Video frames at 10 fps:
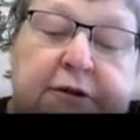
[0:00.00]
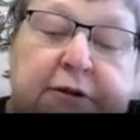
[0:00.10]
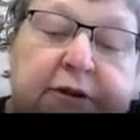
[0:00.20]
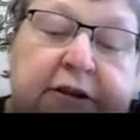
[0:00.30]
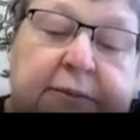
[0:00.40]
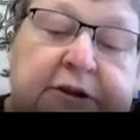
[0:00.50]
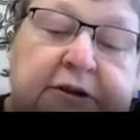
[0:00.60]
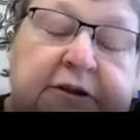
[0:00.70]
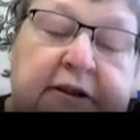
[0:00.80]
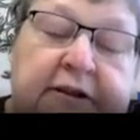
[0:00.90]
So that
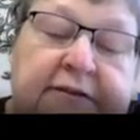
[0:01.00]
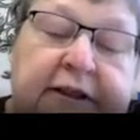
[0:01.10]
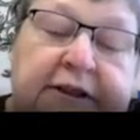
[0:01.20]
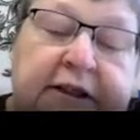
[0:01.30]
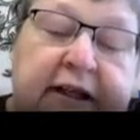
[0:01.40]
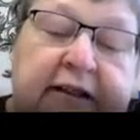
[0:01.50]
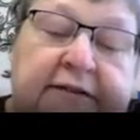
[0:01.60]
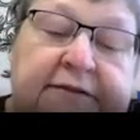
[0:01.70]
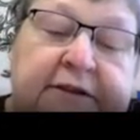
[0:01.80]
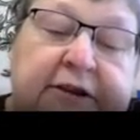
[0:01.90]
means that if I
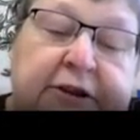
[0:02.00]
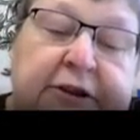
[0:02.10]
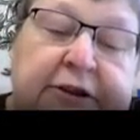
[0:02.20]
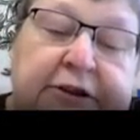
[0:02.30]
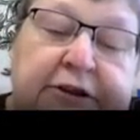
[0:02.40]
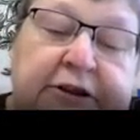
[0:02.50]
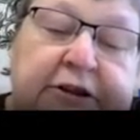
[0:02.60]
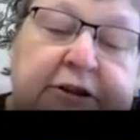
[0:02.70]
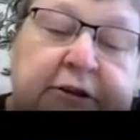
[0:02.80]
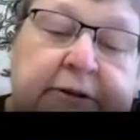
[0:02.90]
have
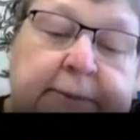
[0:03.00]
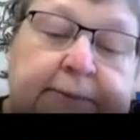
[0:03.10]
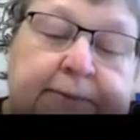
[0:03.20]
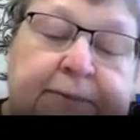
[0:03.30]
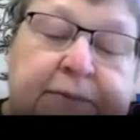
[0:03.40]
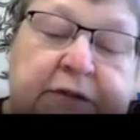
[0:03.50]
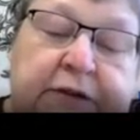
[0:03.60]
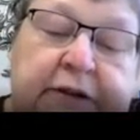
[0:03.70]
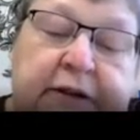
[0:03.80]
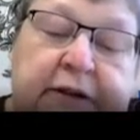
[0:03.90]
E
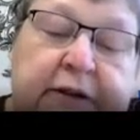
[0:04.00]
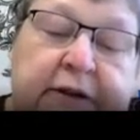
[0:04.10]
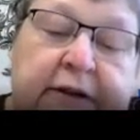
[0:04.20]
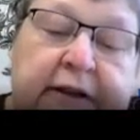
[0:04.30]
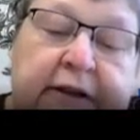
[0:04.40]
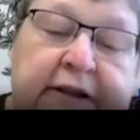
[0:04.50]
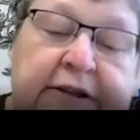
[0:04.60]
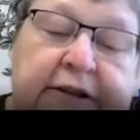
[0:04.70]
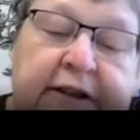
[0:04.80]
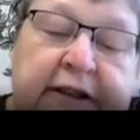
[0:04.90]
and I
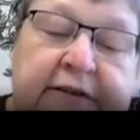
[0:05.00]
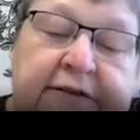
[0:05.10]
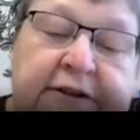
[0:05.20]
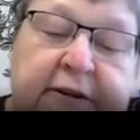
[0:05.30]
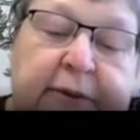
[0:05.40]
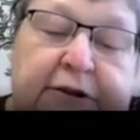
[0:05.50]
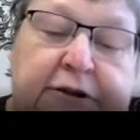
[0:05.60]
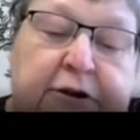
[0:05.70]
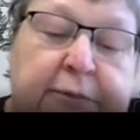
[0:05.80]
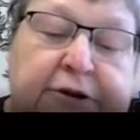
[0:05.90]
have some
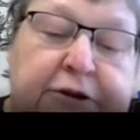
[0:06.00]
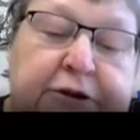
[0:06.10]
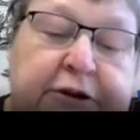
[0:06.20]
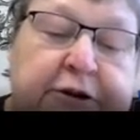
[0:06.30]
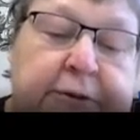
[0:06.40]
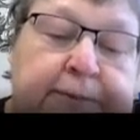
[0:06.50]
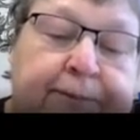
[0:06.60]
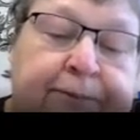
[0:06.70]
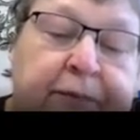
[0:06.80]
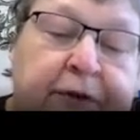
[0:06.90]
isometry
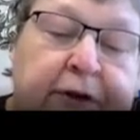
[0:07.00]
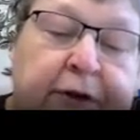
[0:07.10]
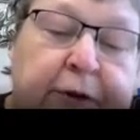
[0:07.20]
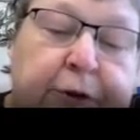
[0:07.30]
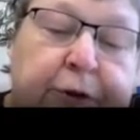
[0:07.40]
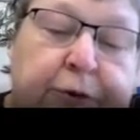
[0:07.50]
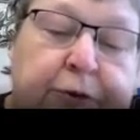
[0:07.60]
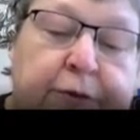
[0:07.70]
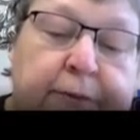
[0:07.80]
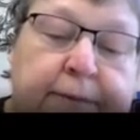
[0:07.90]

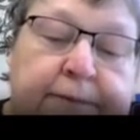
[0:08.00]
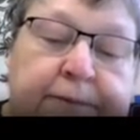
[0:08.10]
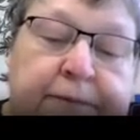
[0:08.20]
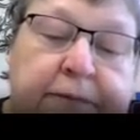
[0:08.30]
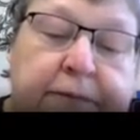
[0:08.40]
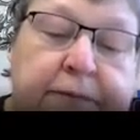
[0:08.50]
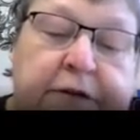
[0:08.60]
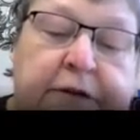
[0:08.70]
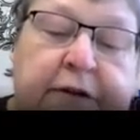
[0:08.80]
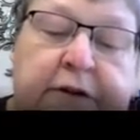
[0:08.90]
U
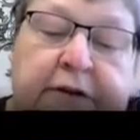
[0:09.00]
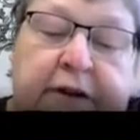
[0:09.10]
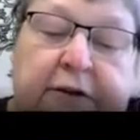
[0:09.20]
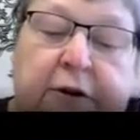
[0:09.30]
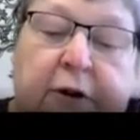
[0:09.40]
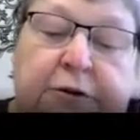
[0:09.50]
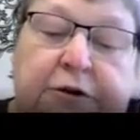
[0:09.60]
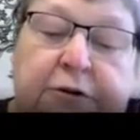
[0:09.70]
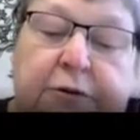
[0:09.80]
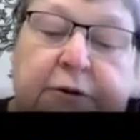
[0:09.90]
that goes
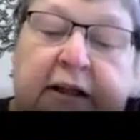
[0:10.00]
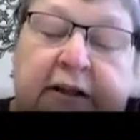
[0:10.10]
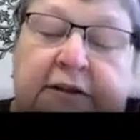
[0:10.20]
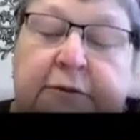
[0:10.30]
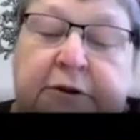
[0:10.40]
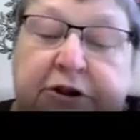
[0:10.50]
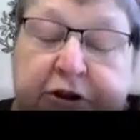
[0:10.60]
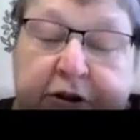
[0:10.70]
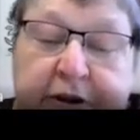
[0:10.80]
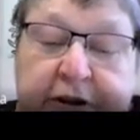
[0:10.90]
into X, which
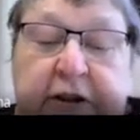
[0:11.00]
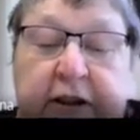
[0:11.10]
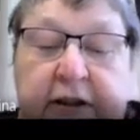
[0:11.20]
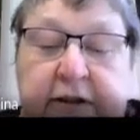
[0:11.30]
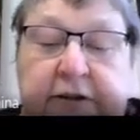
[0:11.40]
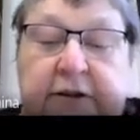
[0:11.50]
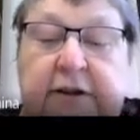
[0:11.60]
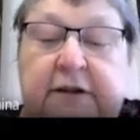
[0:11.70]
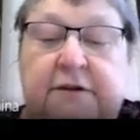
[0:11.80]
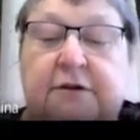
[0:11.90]
is linear
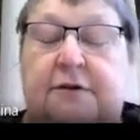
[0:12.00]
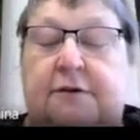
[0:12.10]
and